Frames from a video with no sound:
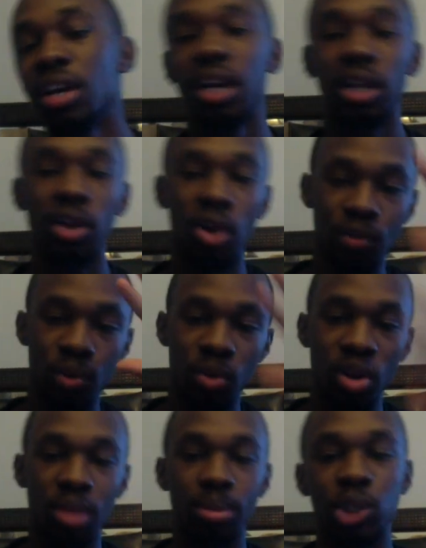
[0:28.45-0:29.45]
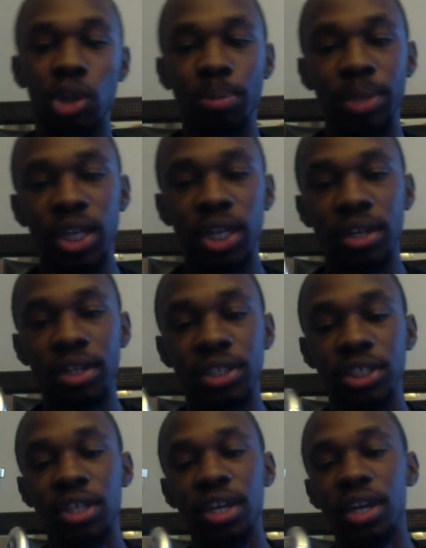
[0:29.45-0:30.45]
Hello everyone, I'm the trumpet
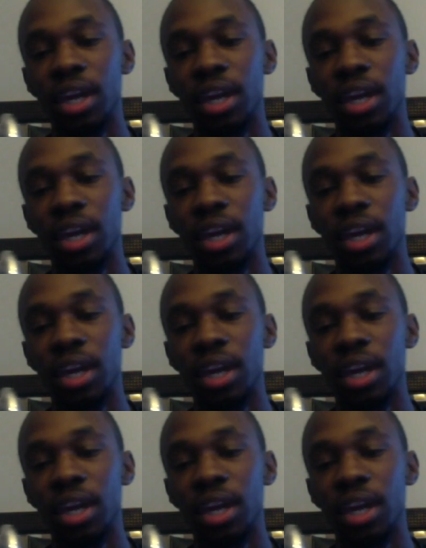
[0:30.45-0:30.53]
technician,